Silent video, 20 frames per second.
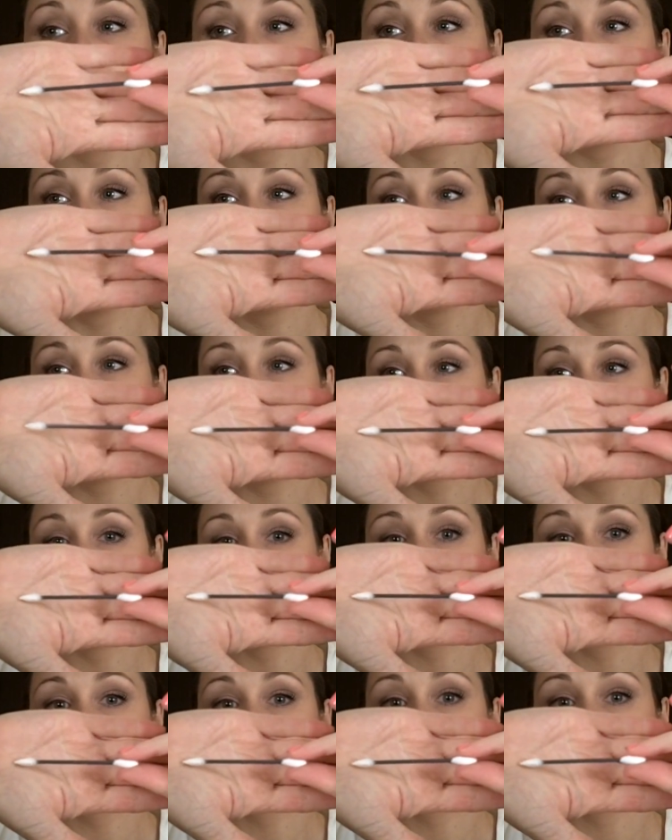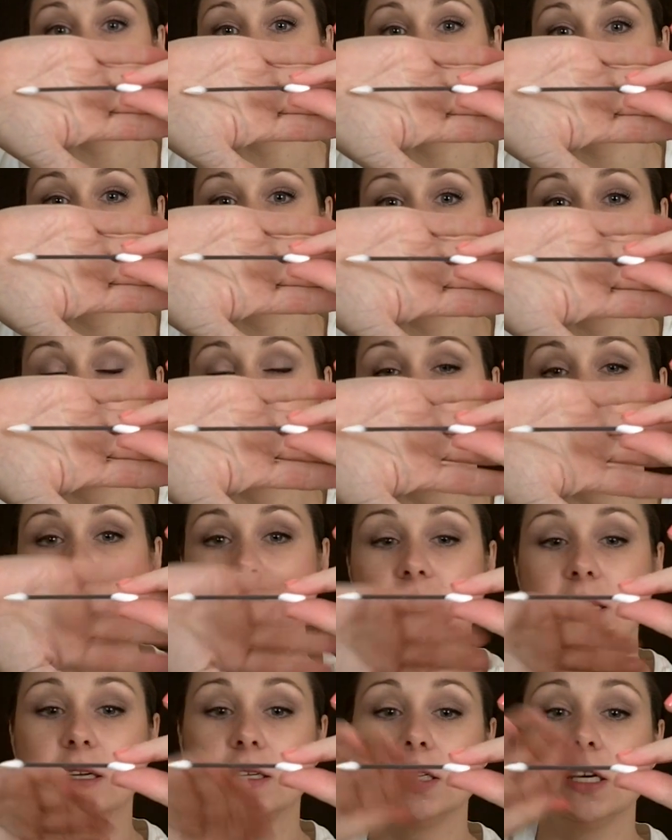and it has just a
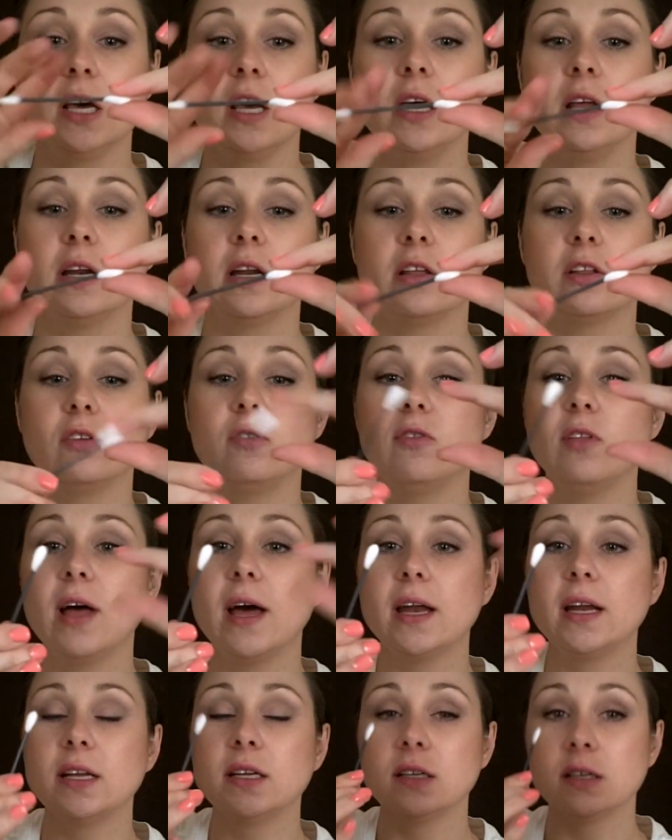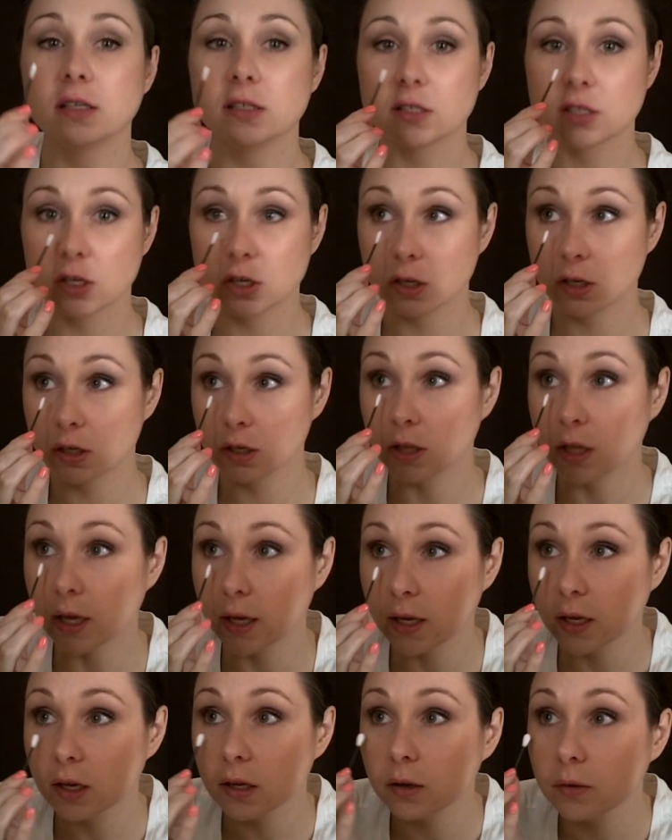flat end. Now the flat end is good,
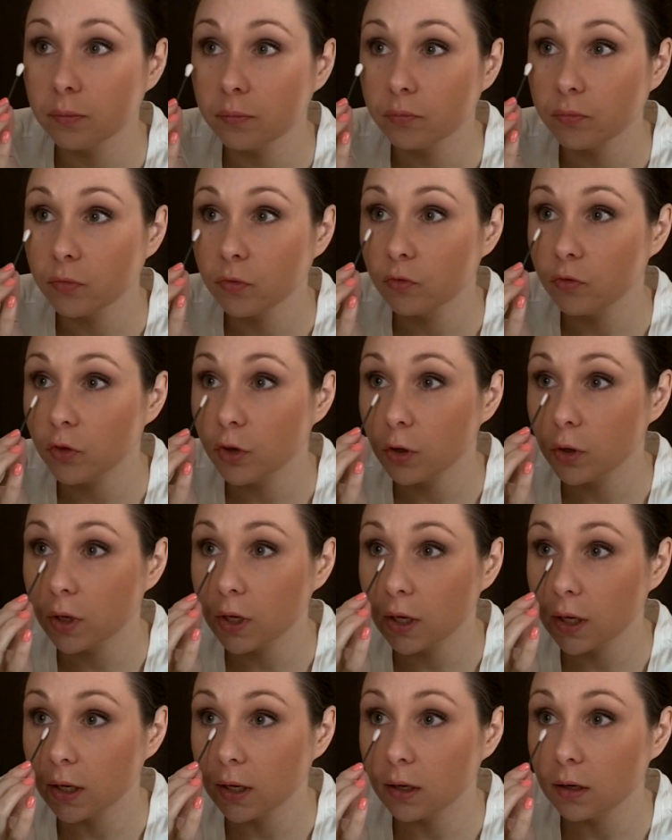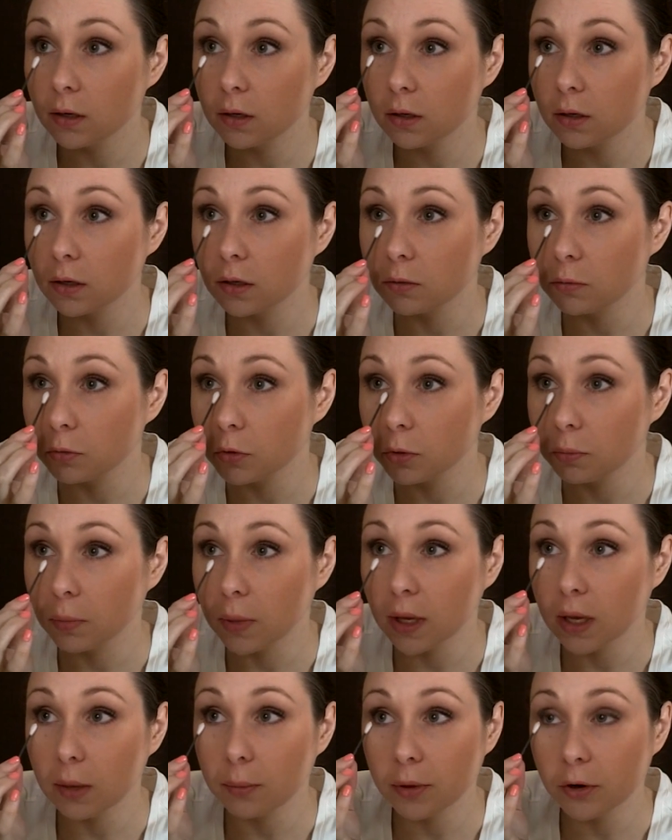like if you get, you know,
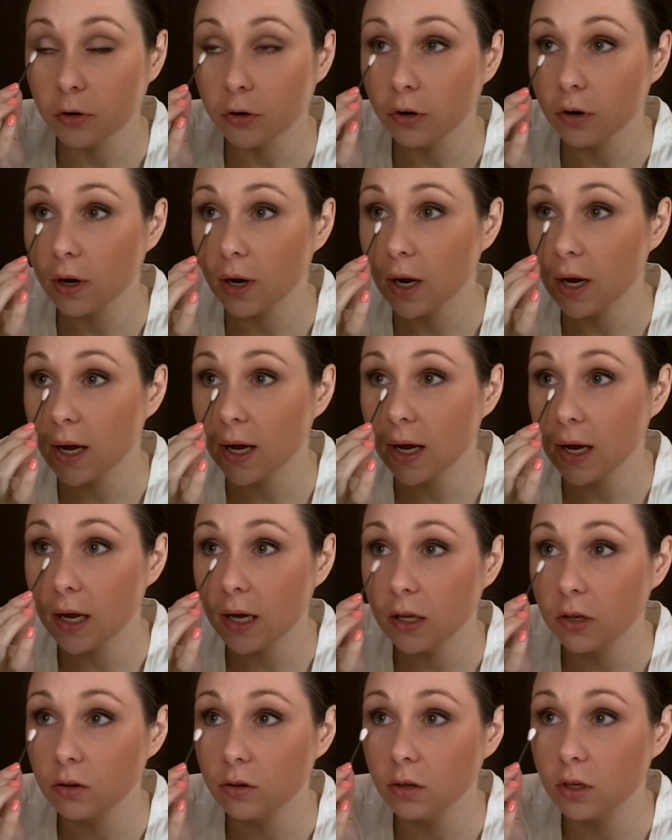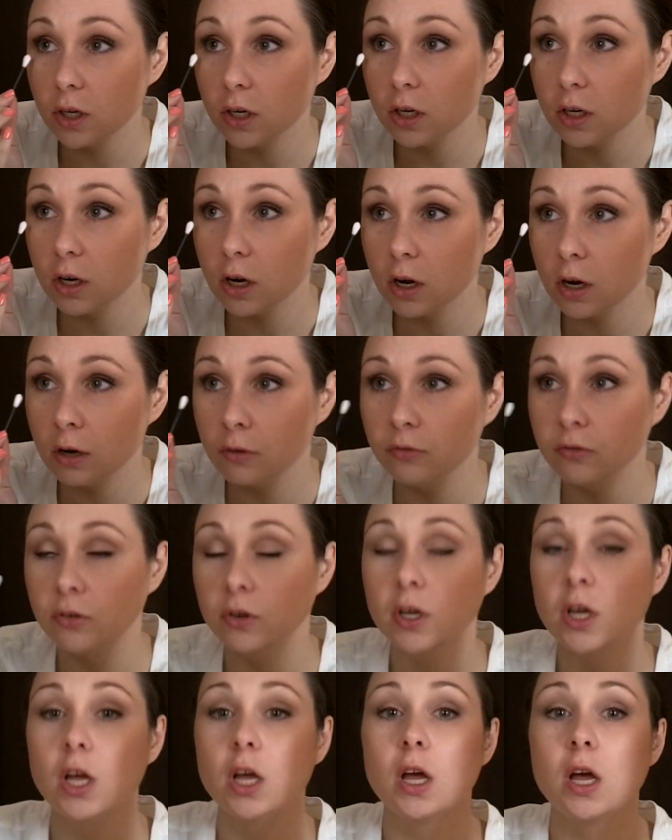makeup under your eye, you can get it off,
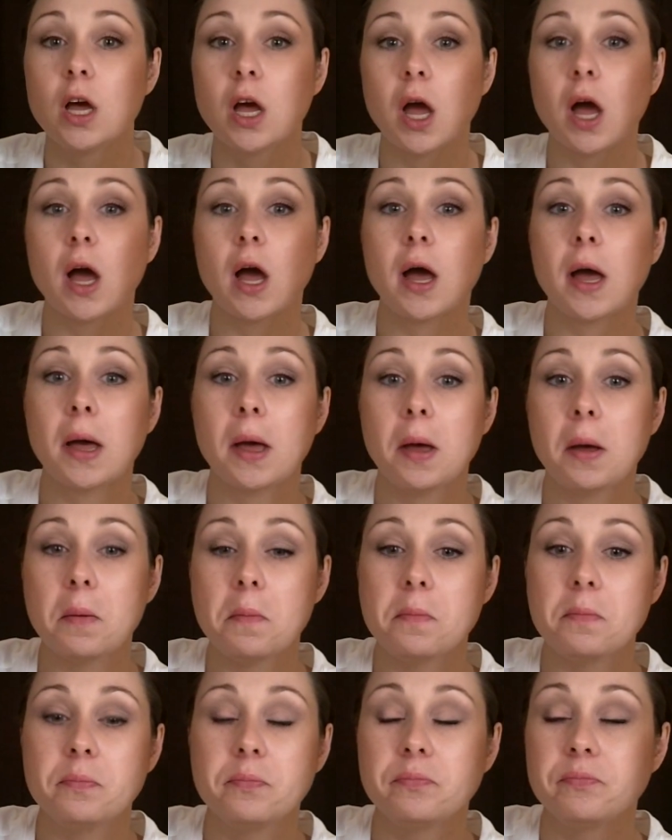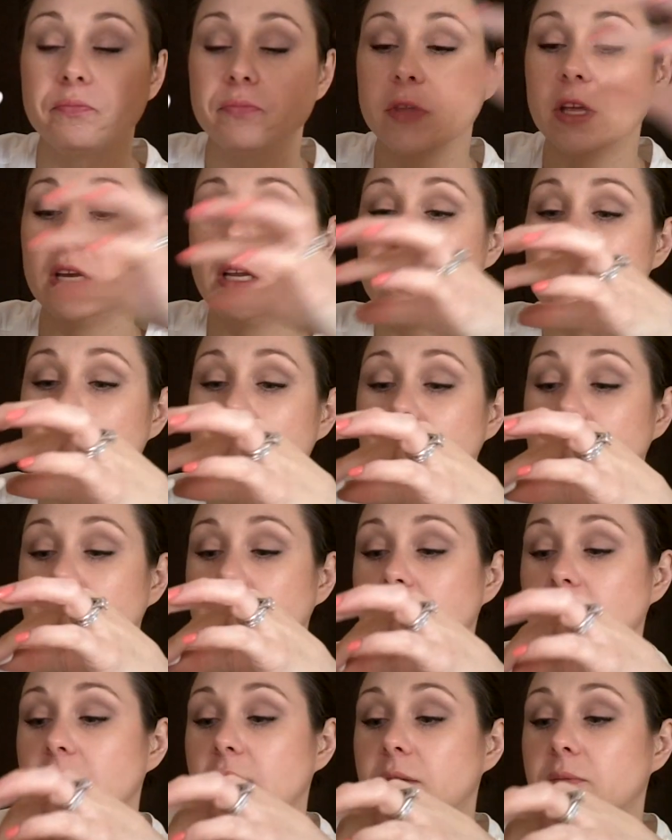um, anything
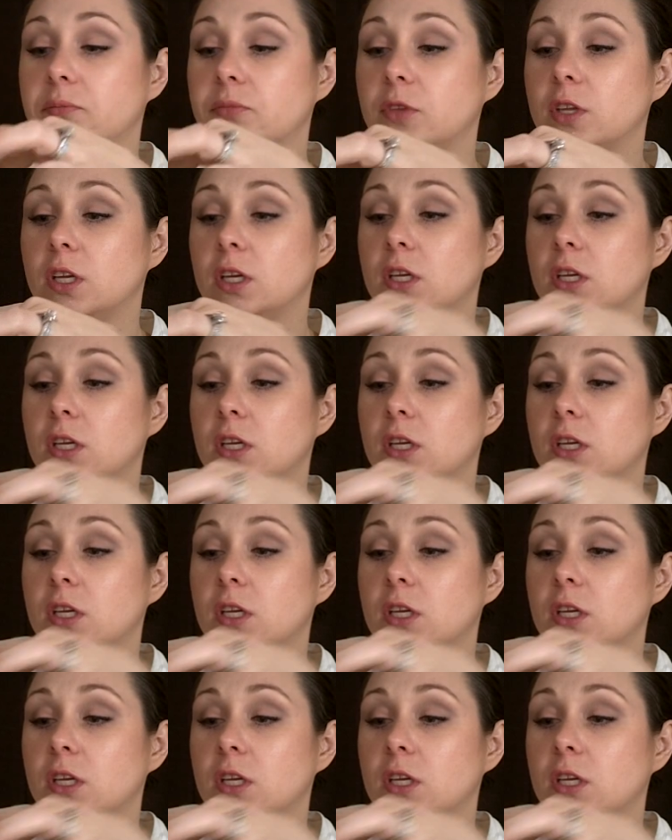like that.